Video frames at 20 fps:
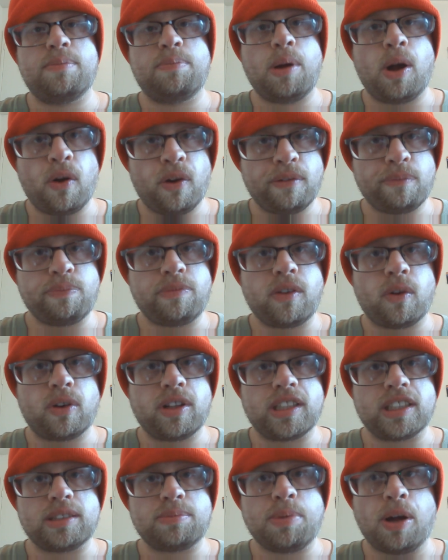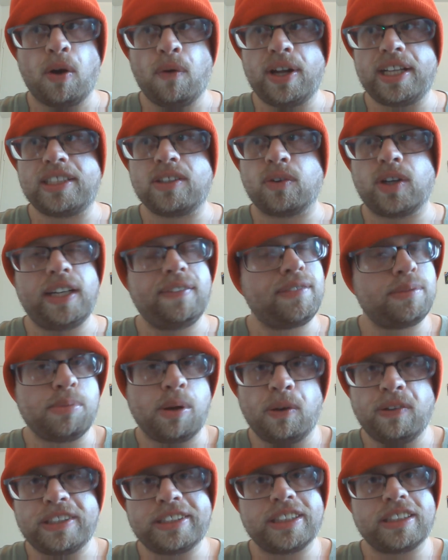poem, or this poet, or even
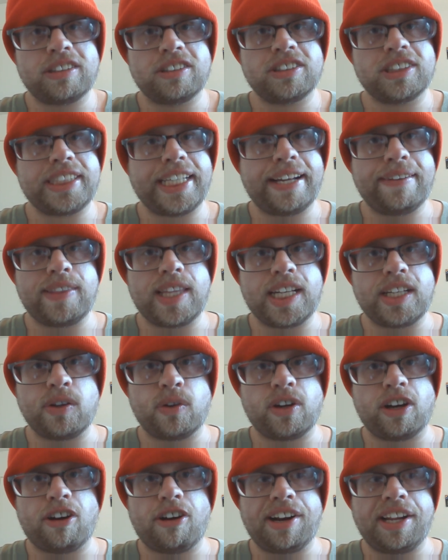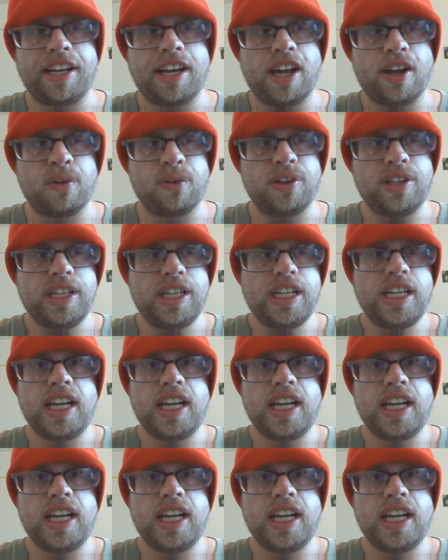Poetry Thursday if they don't already know.